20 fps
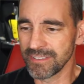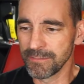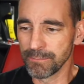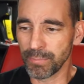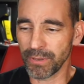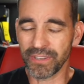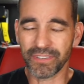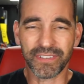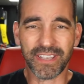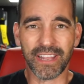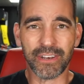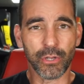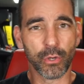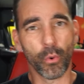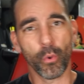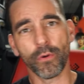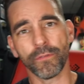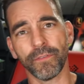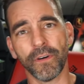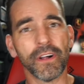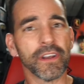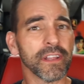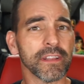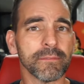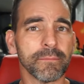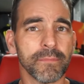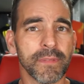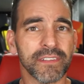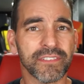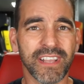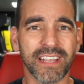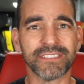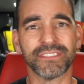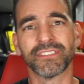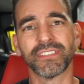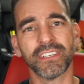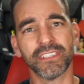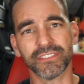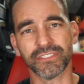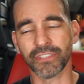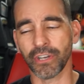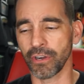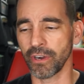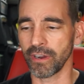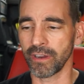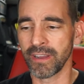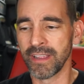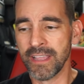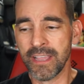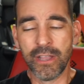but it's got Gorf on it. It's got Sinistar.